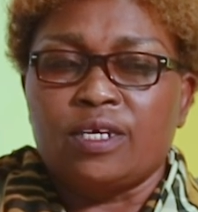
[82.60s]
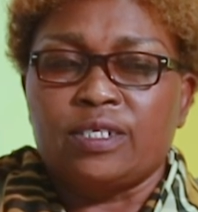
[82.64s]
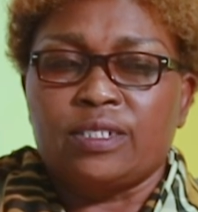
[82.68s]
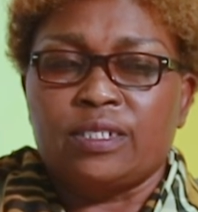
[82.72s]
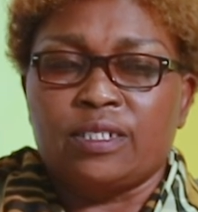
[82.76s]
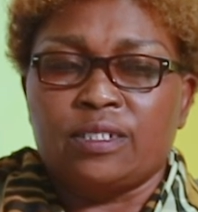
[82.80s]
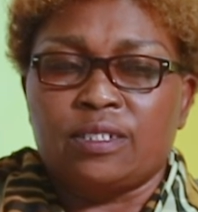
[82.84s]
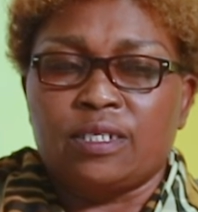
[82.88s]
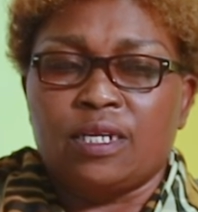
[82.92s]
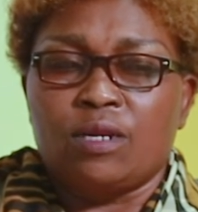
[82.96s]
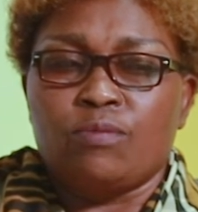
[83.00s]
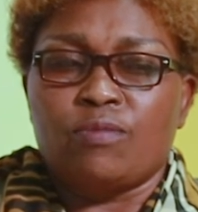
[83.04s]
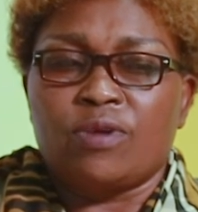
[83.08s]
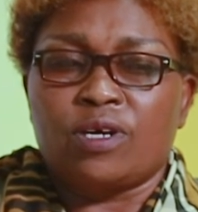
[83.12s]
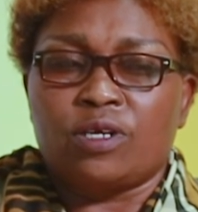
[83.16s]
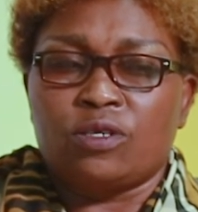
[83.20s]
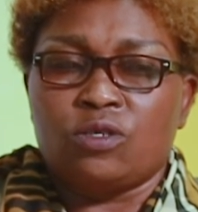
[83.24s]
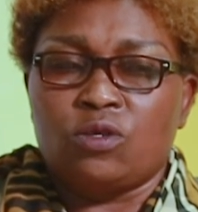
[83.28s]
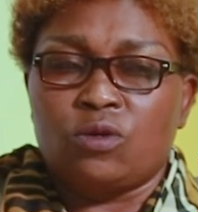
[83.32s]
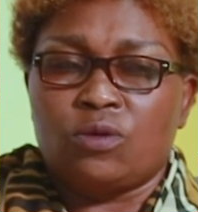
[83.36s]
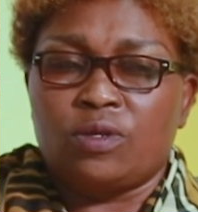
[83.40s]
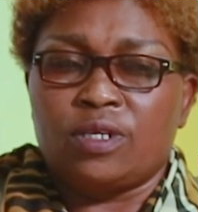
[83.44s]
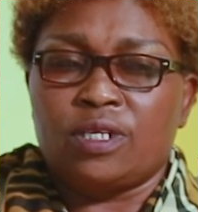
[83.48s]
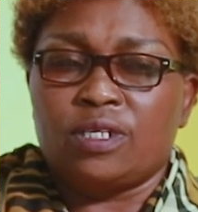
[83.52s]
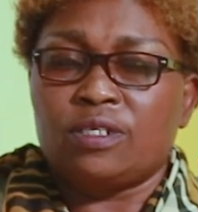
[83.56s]
Cicely
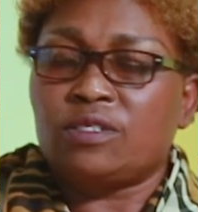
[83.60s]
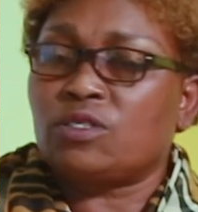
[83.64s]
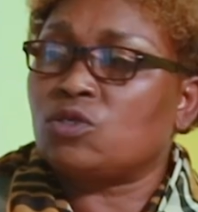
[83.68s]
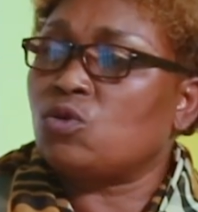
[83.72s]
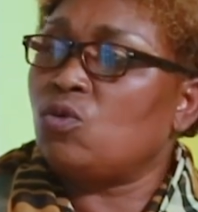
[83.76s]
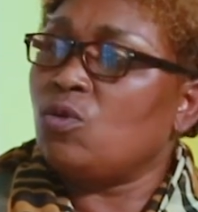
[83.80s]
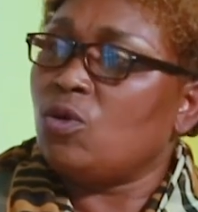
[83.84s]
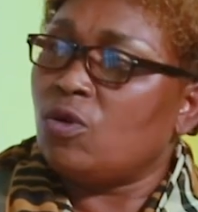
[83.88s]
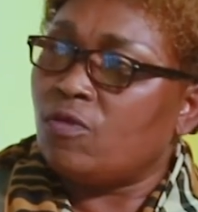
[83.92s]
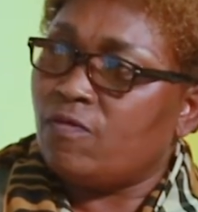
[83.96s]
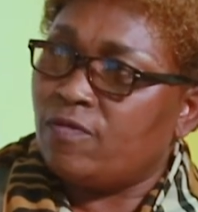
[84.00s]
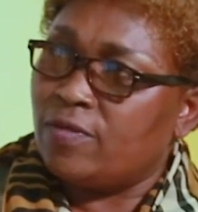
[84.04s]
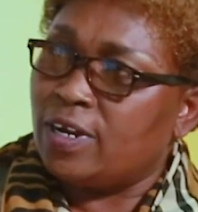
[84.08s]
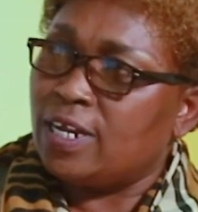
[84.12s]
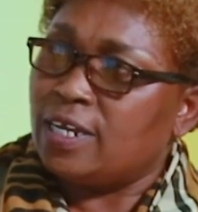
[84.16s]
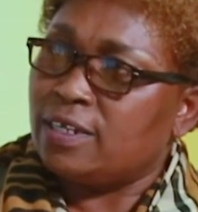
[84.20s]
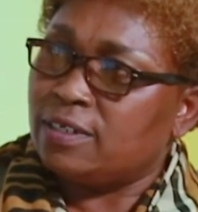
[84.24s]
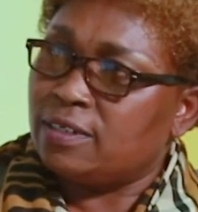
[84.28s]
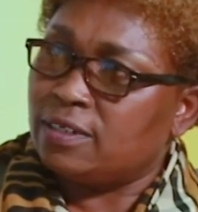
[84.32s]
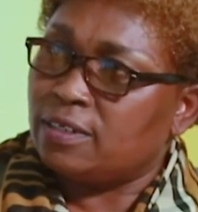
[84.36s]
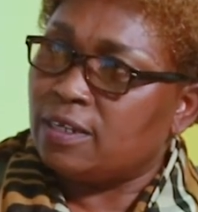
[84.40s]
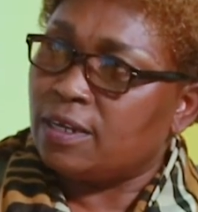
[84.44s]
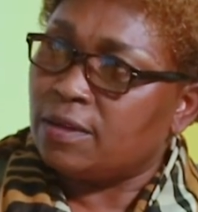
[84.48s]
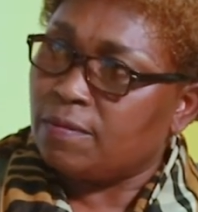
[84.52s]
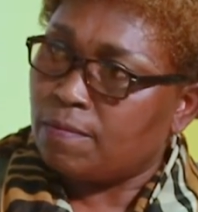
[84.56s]
McDonell School of
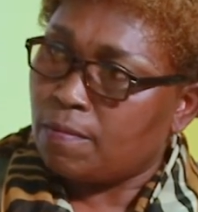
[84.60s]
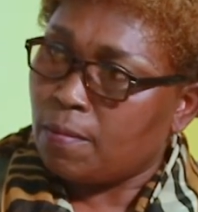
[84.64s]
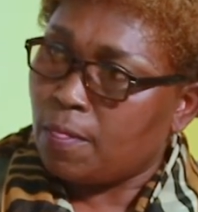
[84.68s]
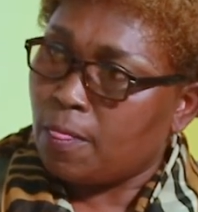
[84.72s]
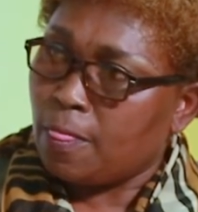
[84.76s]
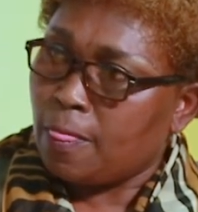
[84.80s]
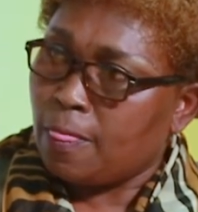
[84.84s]
Nursing,